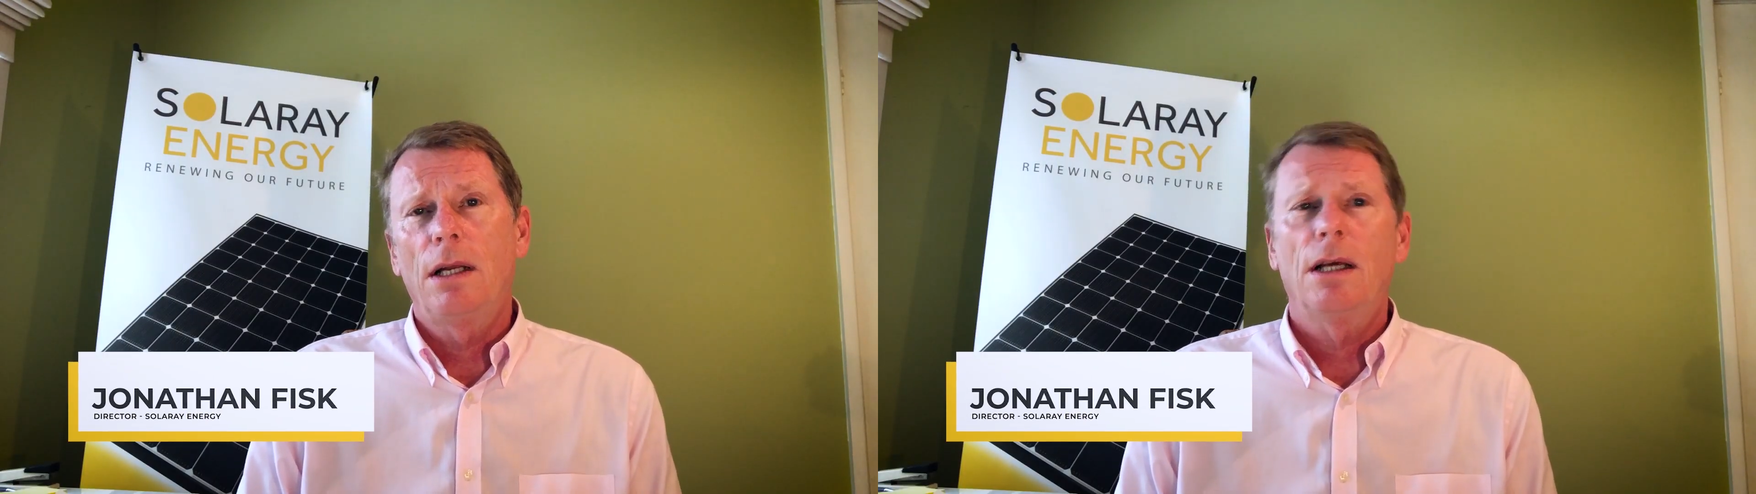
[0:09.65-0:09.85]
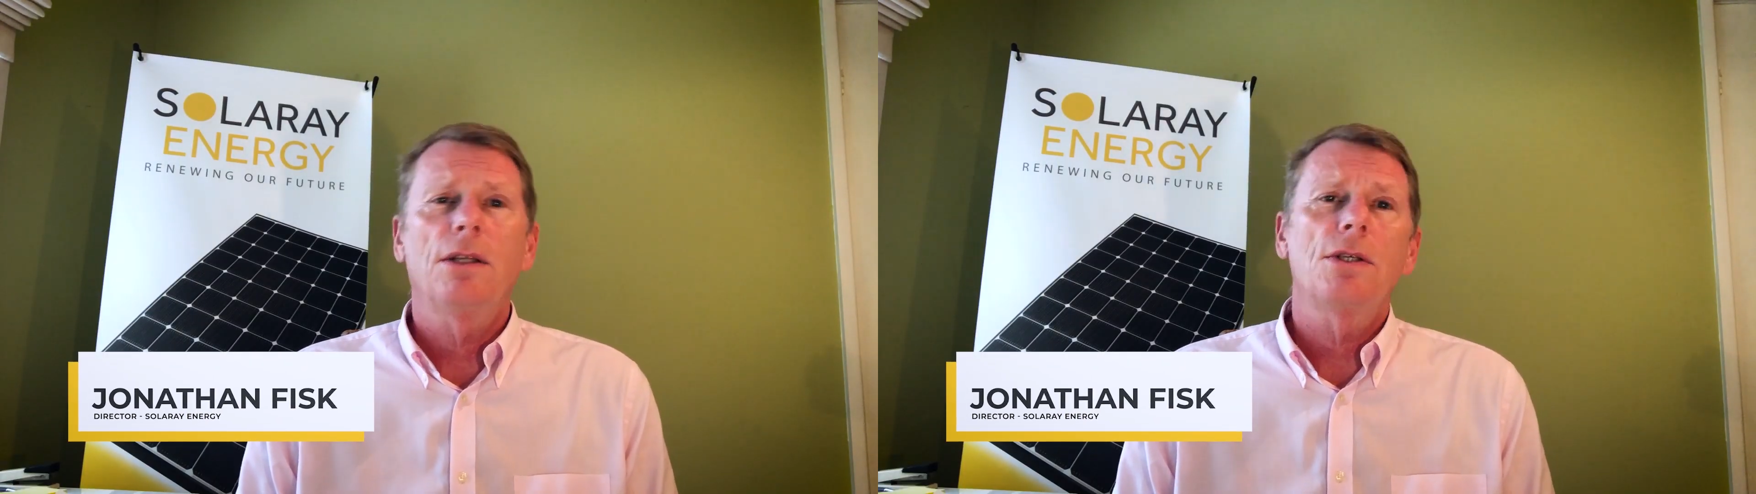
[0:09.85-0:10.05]

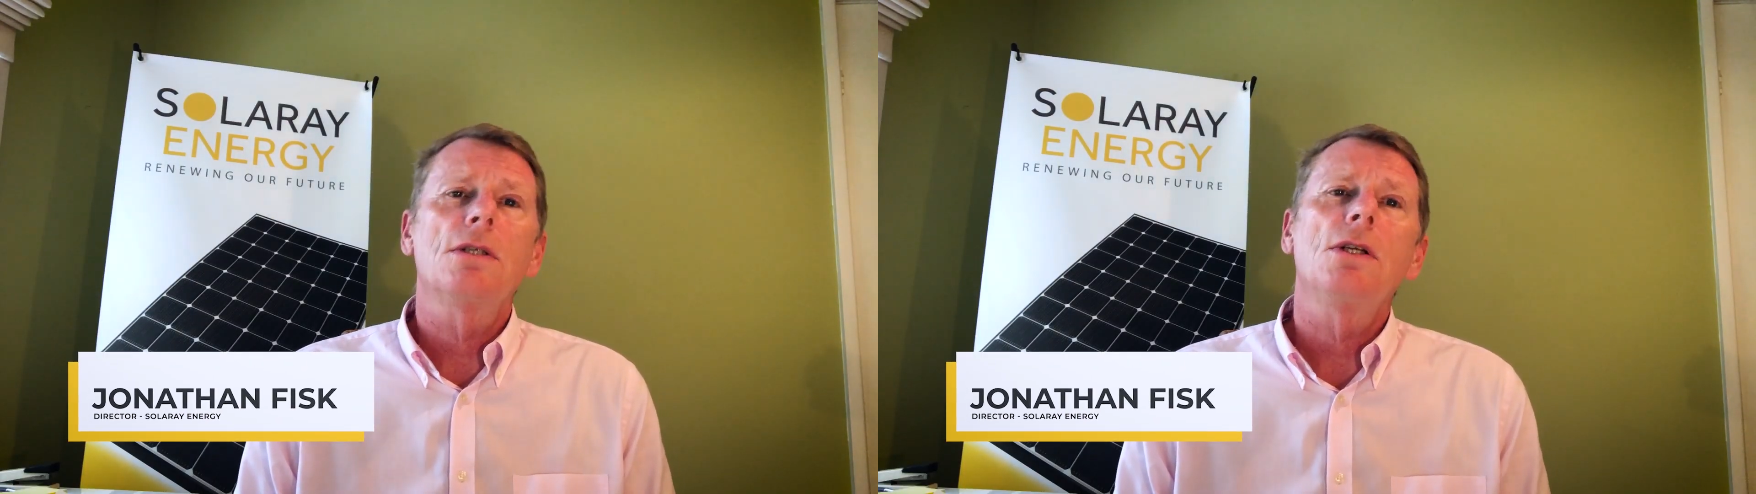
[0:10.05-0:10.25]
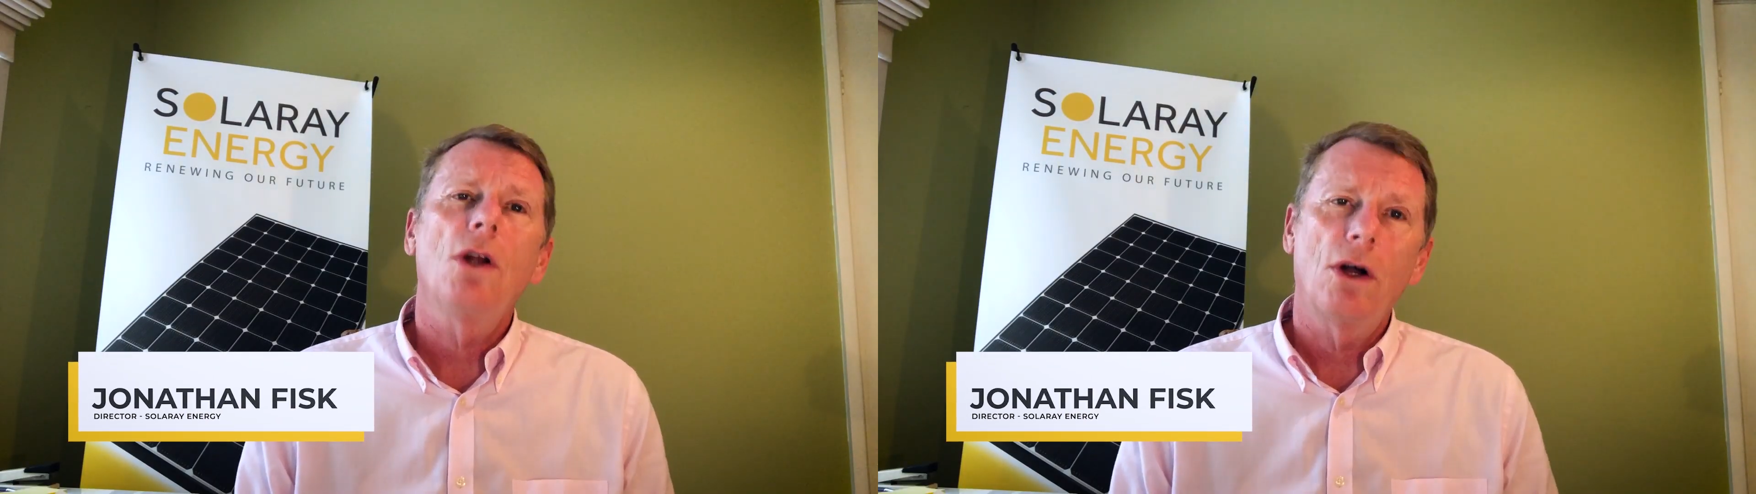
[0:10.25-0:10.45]
Now, this
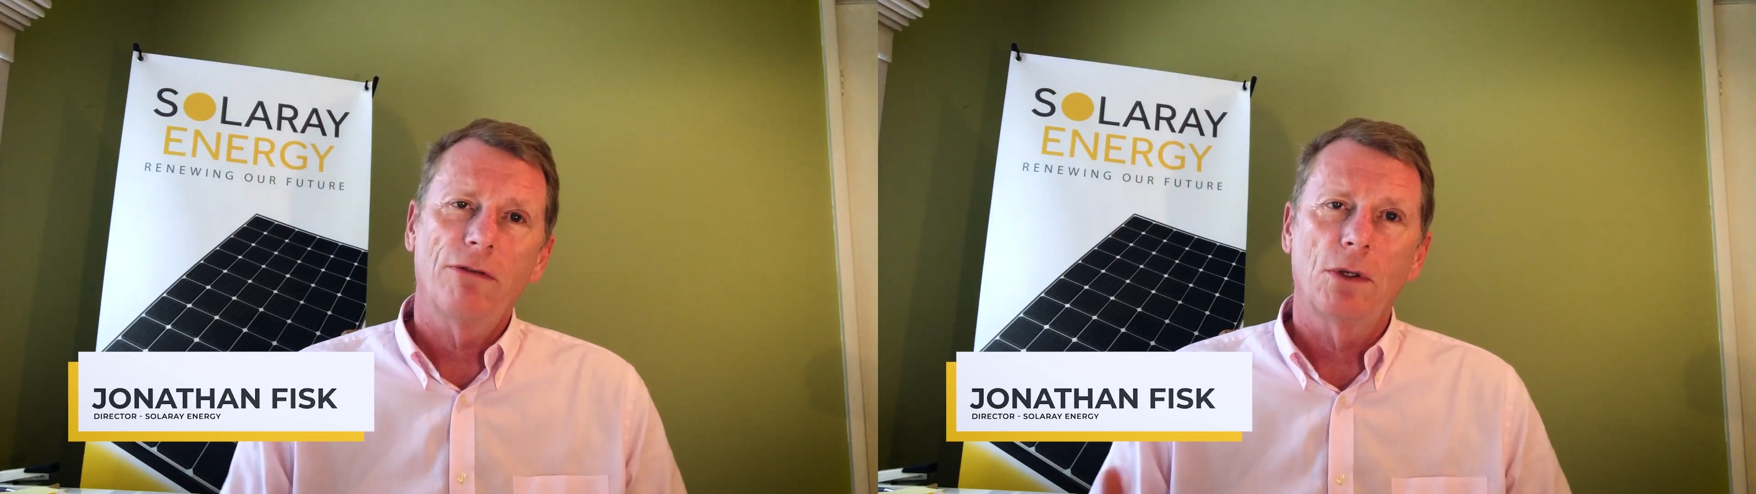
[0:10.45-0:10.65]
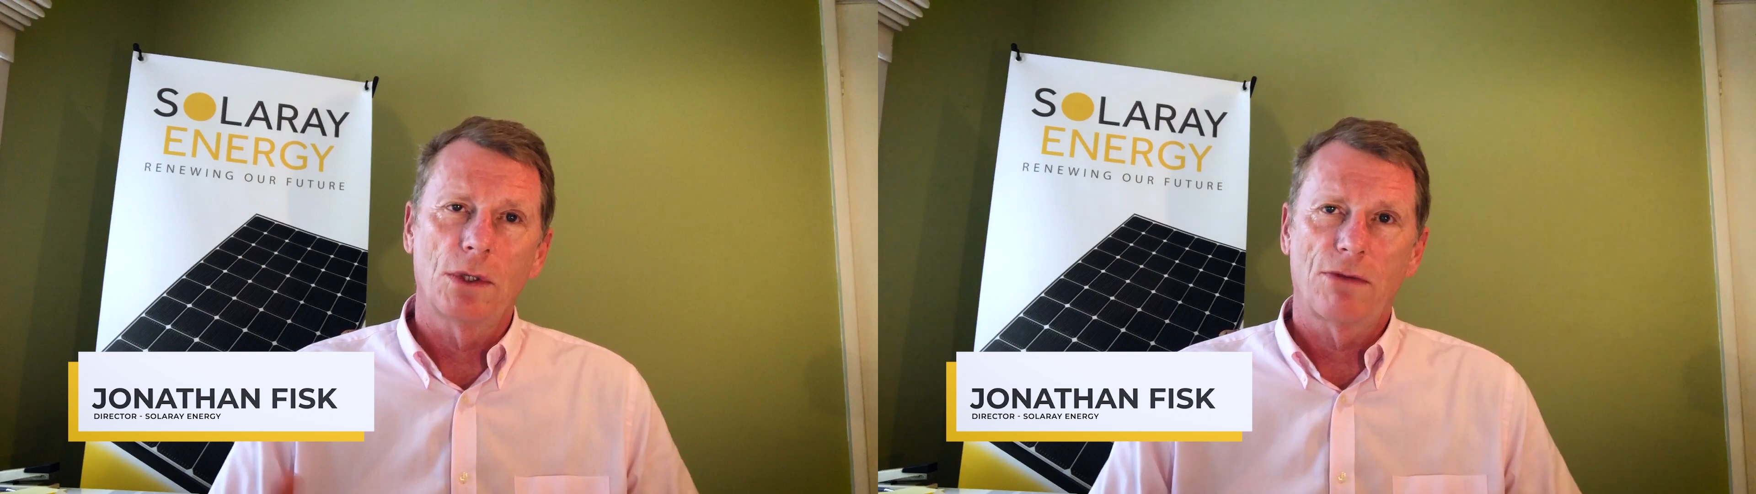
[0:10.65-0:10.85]
is not,
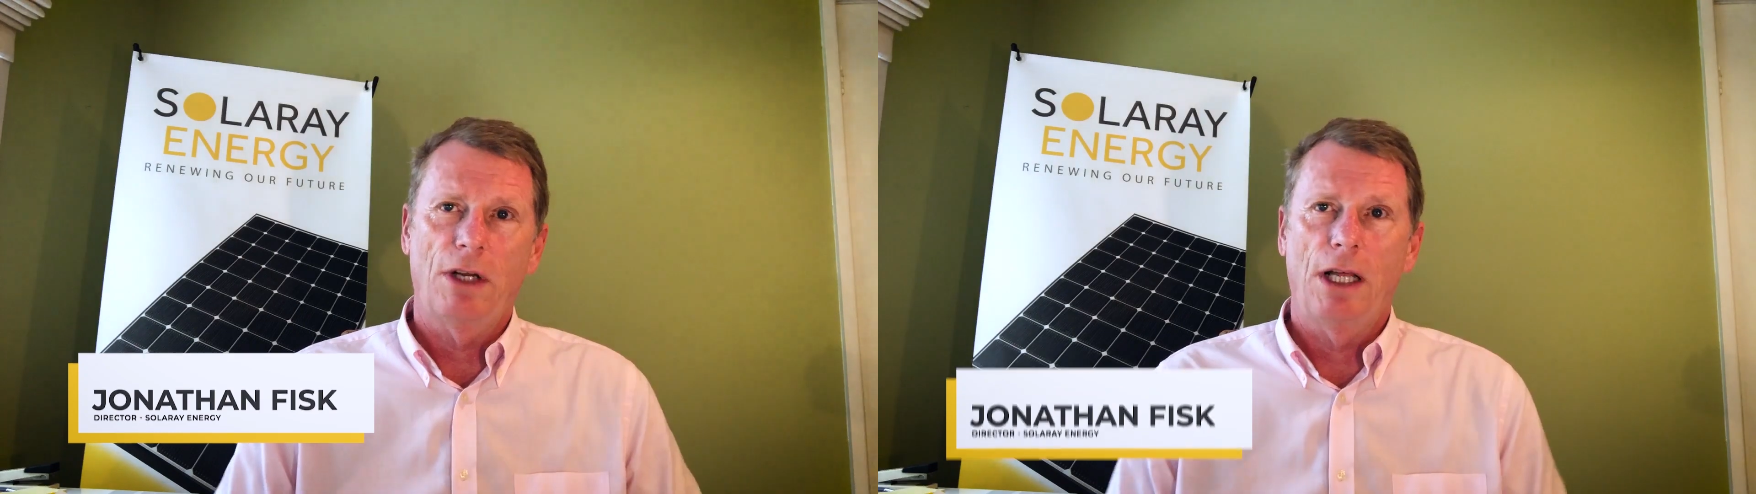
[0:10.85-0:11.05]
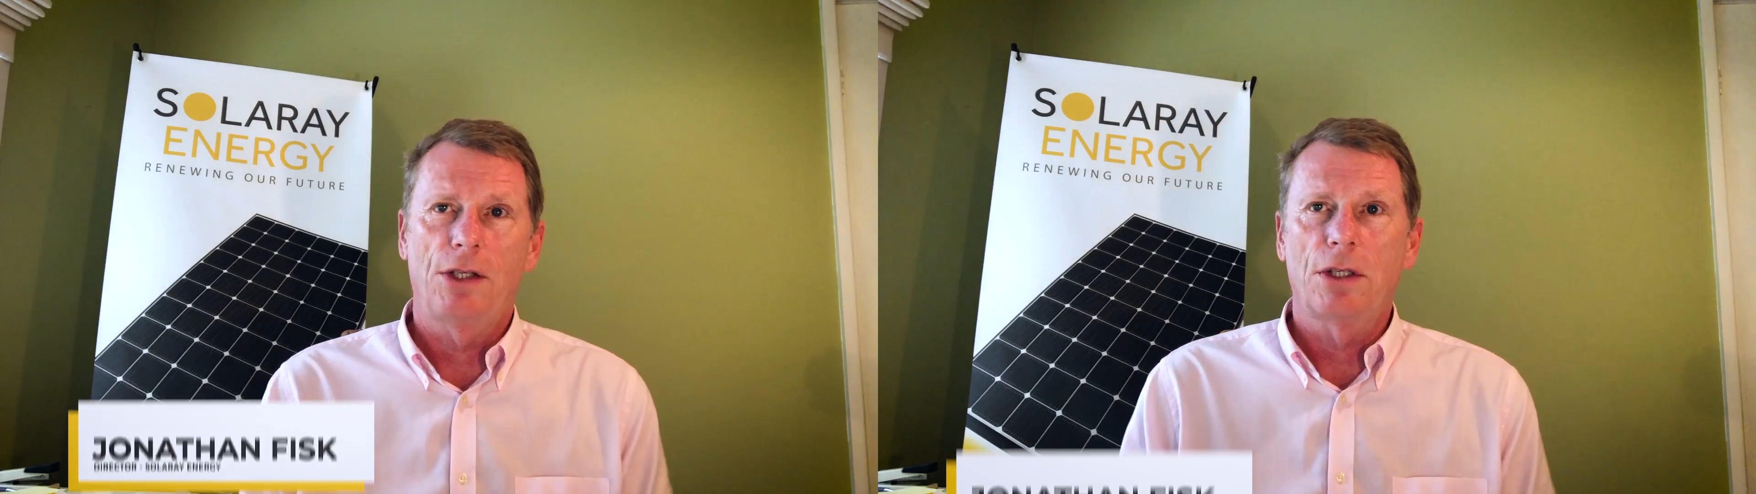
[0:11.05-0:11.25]
of course,
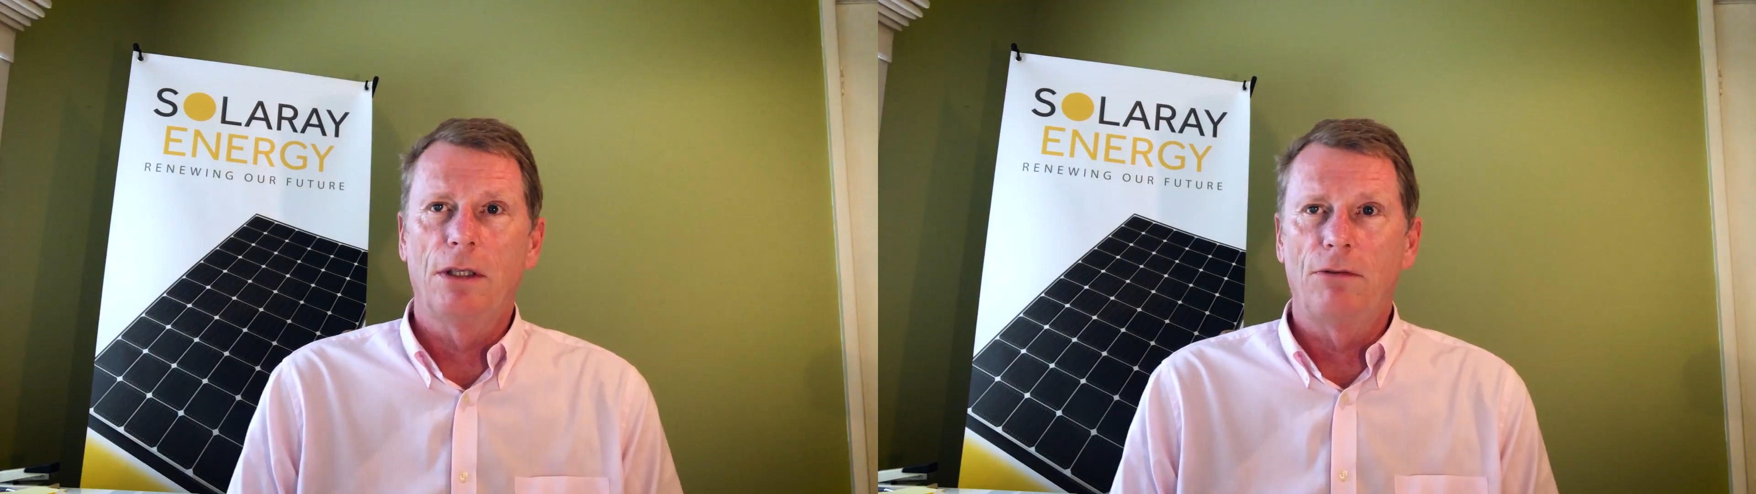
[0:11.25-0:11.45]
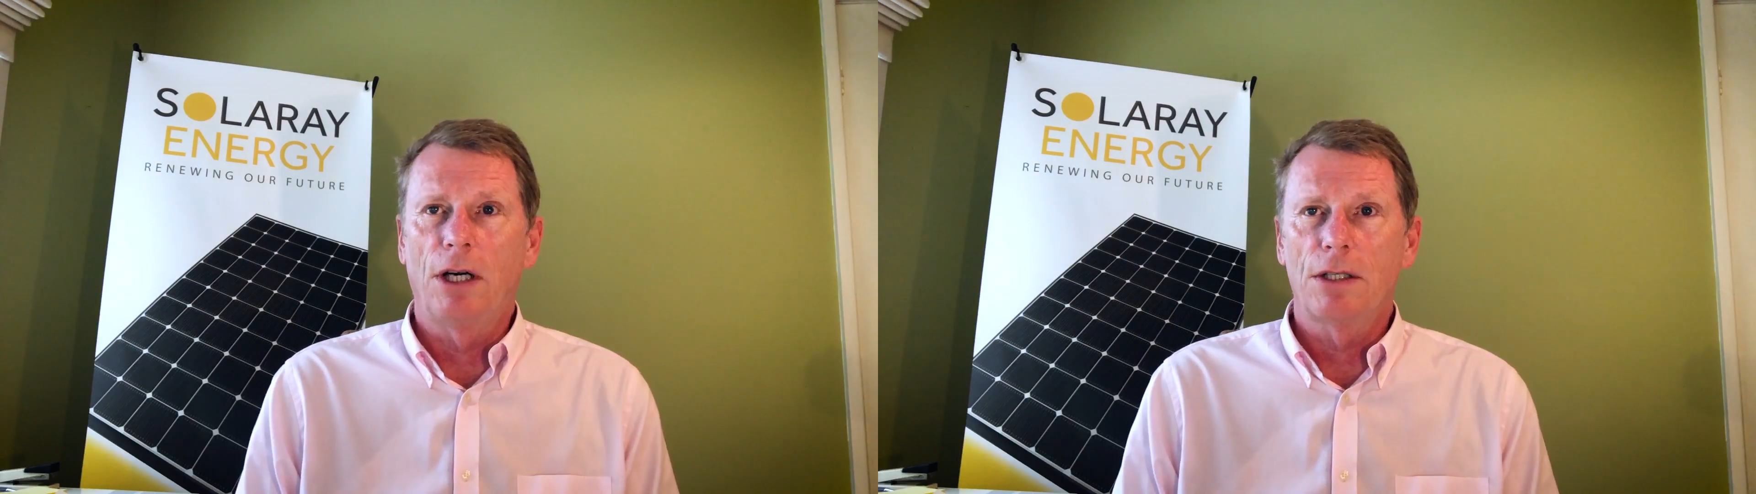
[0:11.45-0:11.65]

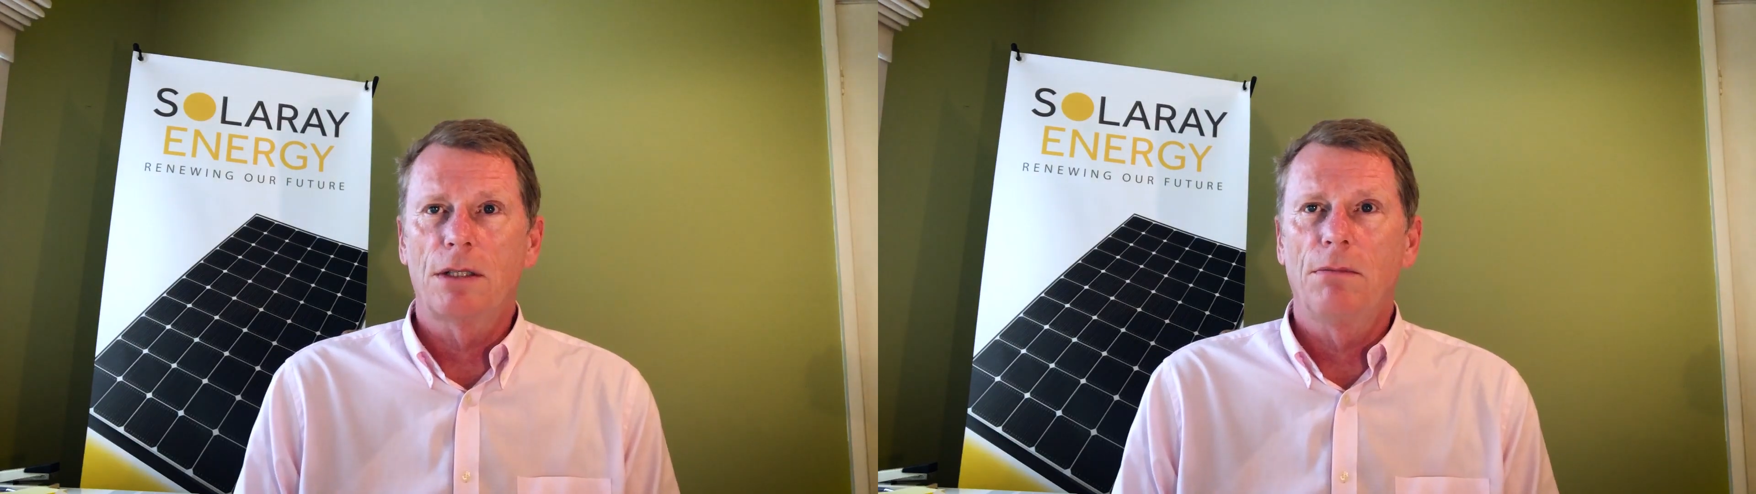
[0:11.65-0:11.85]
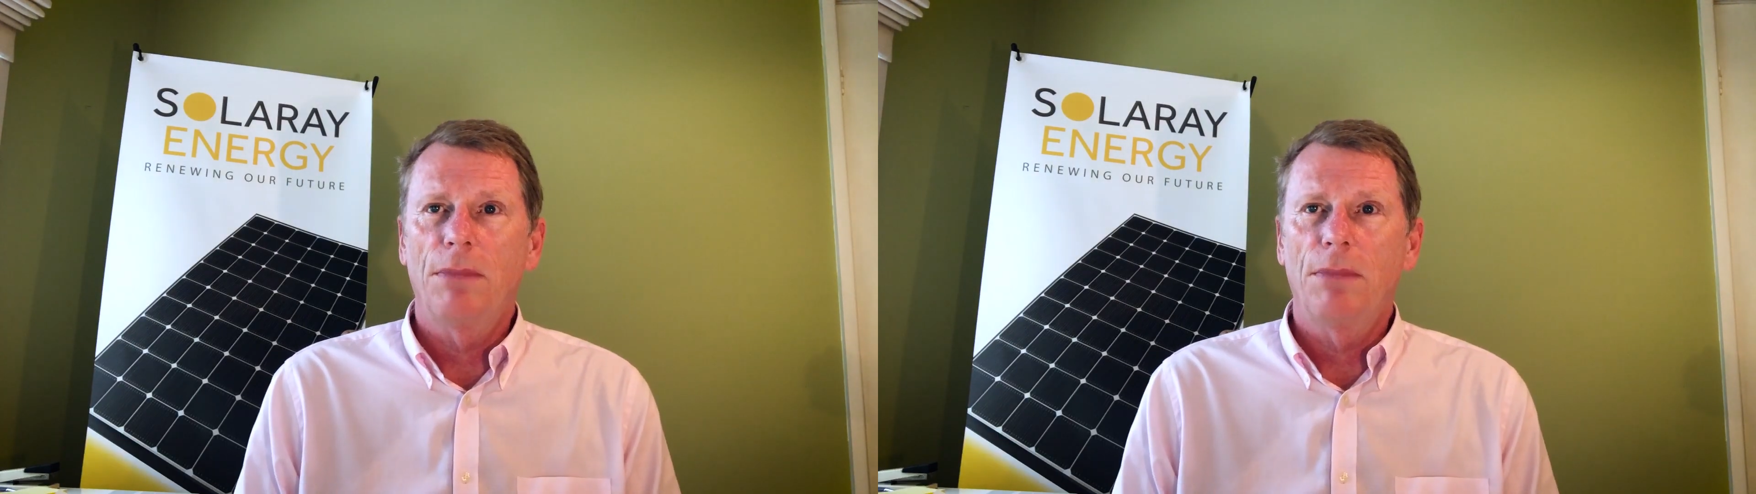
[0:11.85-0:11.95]
financial advice,